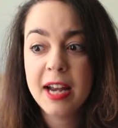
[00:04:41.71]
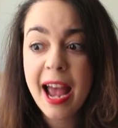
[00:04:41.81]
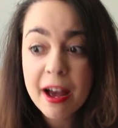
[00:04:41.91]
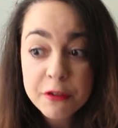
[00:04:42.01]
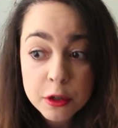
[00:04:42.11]
And
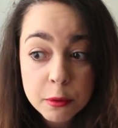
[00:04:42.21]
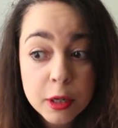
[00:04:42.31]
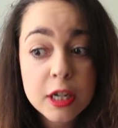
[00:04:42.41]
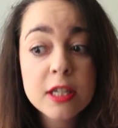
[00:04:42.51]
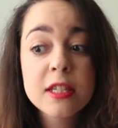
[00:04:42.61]

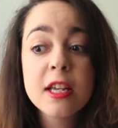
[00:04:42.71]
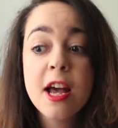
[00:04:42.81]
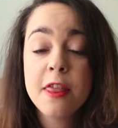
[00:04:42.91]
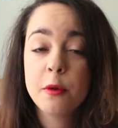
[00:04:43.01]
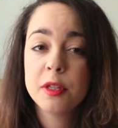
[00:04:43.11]
afterwards,
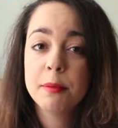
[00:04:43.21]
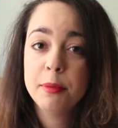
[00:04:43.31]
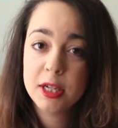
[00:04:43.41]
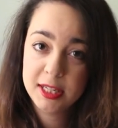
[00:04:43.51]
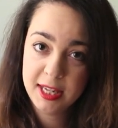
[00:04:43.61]
there was the
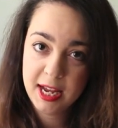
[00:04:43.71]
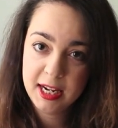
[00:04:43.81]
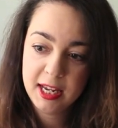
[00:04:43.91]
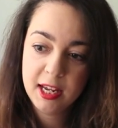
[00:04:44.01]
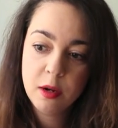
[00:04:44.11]
book
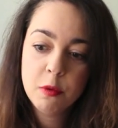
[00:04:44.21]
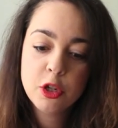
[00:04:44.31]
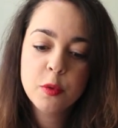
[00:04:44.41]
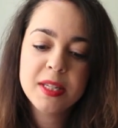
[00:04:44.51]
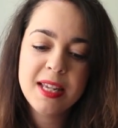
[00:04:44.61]
signing,
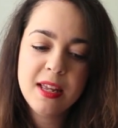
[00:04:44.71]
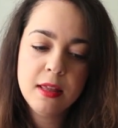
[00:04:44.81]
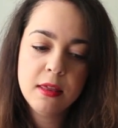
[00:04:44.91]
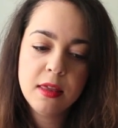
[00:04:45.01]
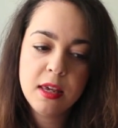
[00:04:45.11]
which was
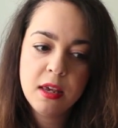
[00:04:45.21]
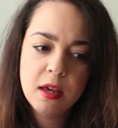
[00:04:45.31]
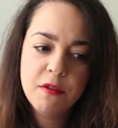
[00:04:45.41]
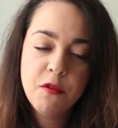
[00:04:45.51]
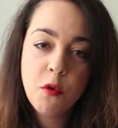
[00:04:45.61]
in
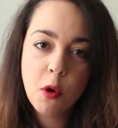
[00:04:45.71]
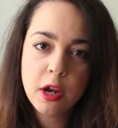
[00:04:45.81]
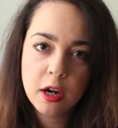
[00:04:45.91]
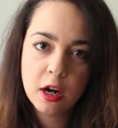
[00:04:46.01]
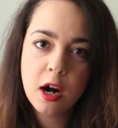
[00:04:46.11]
the
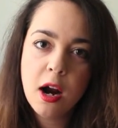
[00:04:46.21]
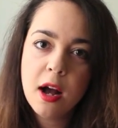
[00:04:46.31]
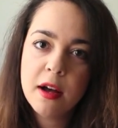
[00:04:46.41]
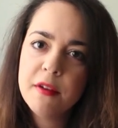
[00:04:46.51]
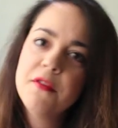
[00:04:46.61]
foyer
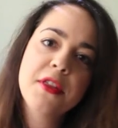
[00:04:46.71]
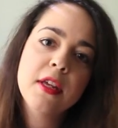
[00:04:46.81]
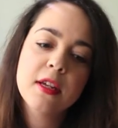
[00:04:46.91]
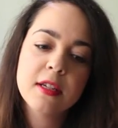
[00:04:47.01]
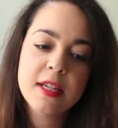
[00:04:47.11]
of
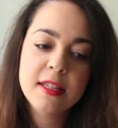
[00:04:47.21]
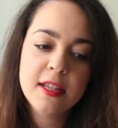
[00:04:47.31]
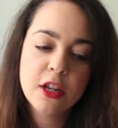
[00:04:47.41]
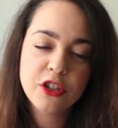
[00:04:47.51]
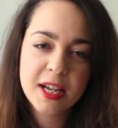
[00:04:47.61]
the
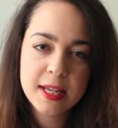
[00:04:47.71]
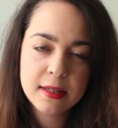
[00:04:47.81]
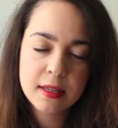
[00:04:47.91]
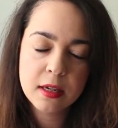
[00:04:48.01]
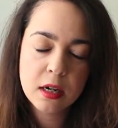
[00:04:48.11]
TCL
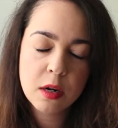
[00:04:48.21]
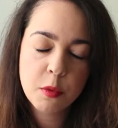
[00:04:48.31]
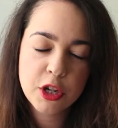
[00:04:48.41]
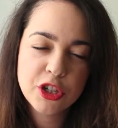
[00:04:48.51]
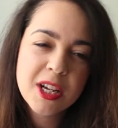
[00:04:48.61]
Chinese Theater,
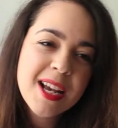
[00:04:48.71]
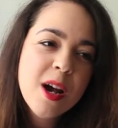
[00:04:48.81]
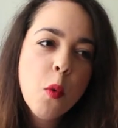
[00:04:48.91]
which